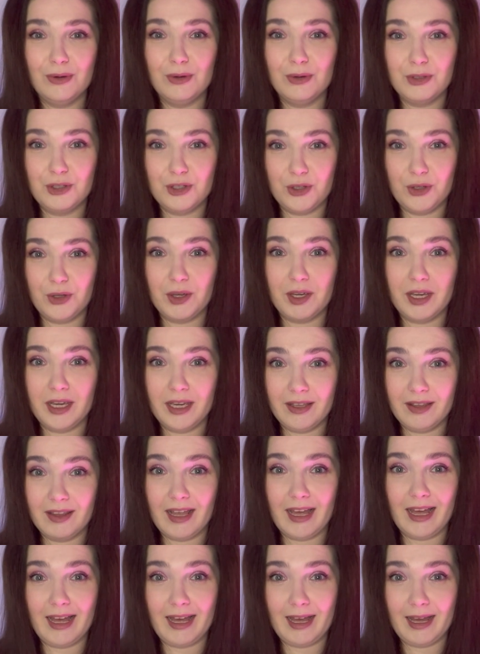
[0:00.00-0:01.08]
do you hear
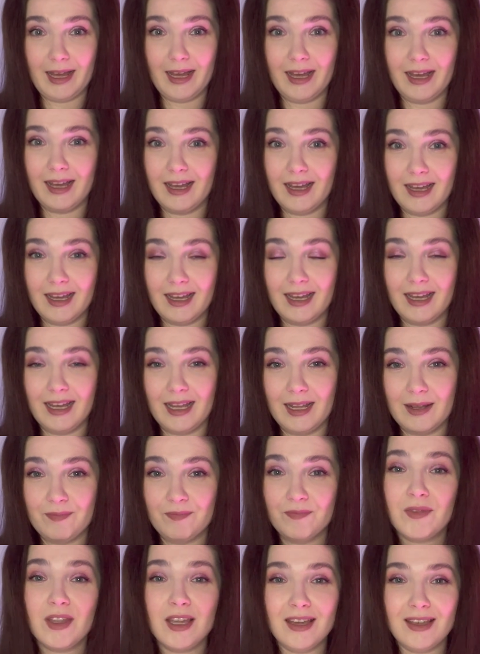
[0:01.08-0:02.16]

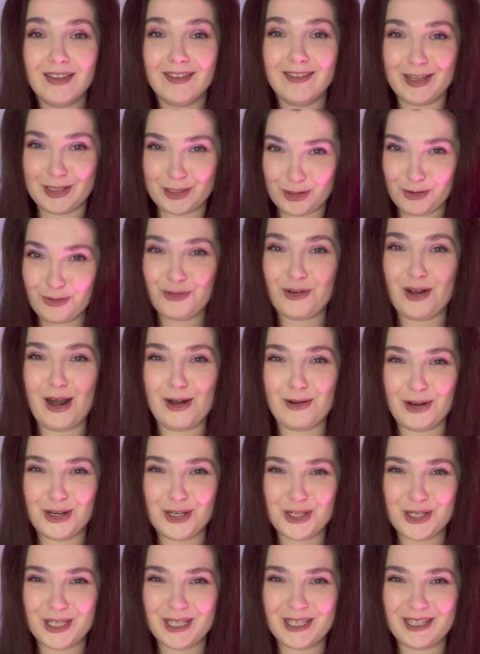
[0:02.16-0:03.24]
that? That's your fry
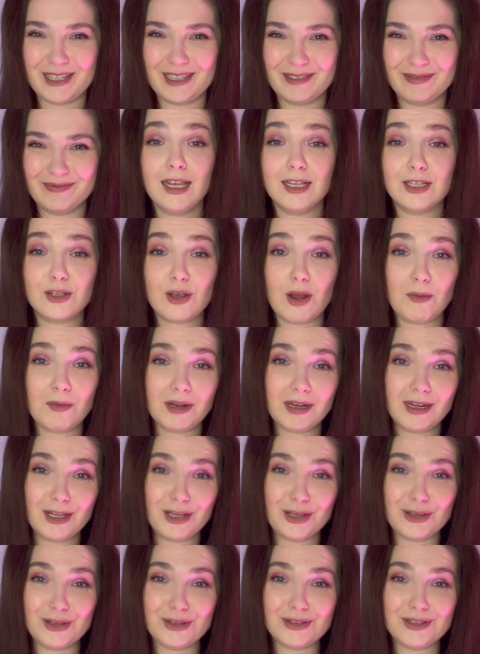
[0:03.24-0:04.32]
register. It's
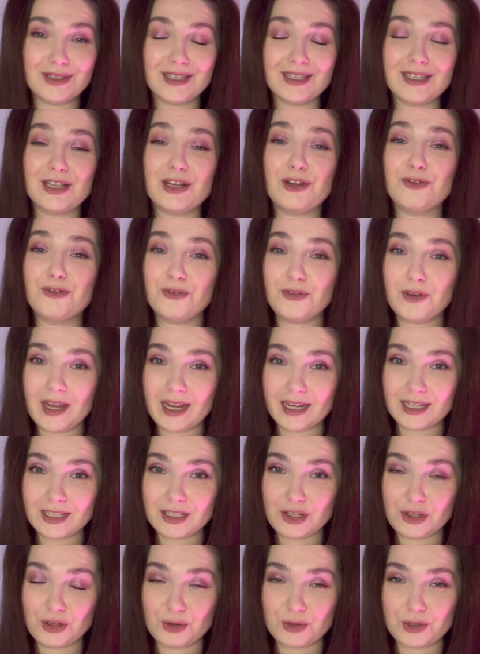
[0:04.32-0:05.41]
commonly used as an
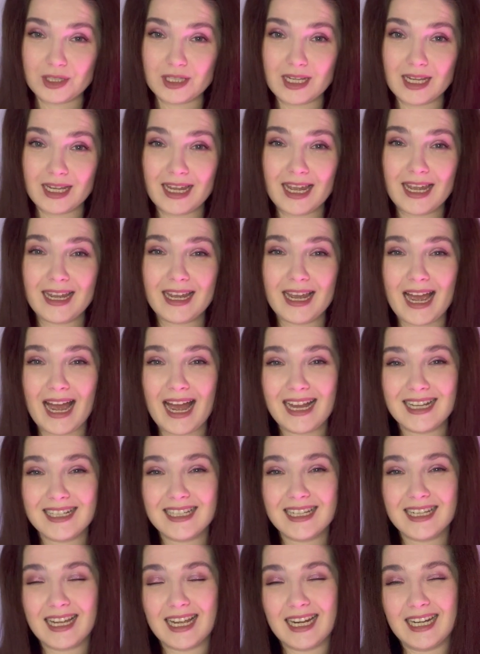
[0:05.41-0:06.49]
effect in your singing,
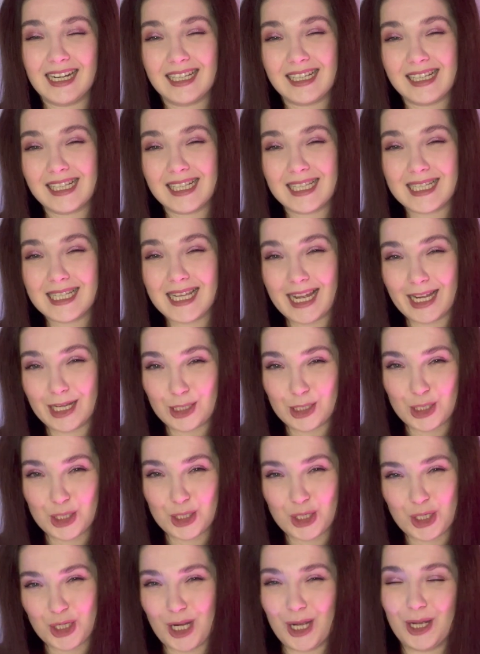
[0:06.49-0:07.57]
adding a little
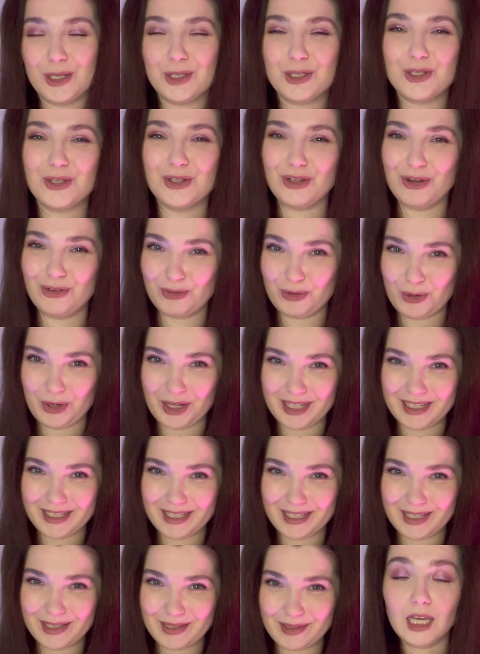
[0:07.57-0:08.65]
texture to your
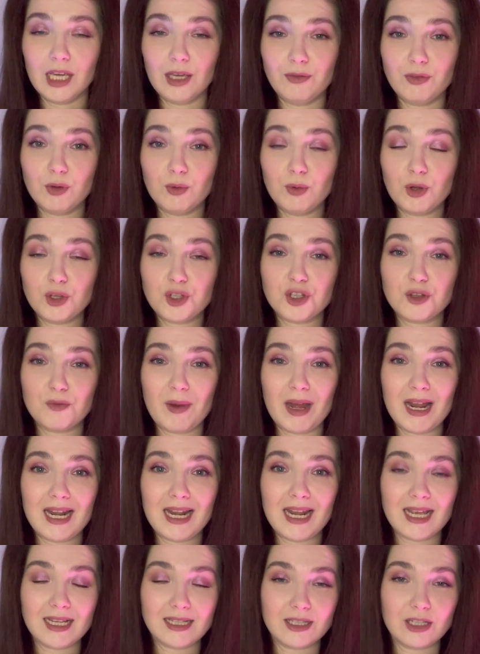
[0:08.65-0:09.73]
voice. If you watched my
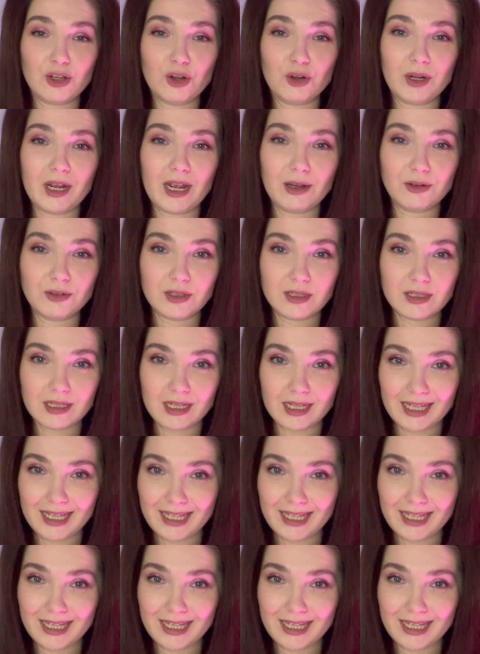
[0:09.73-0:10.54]
lesson on how to sing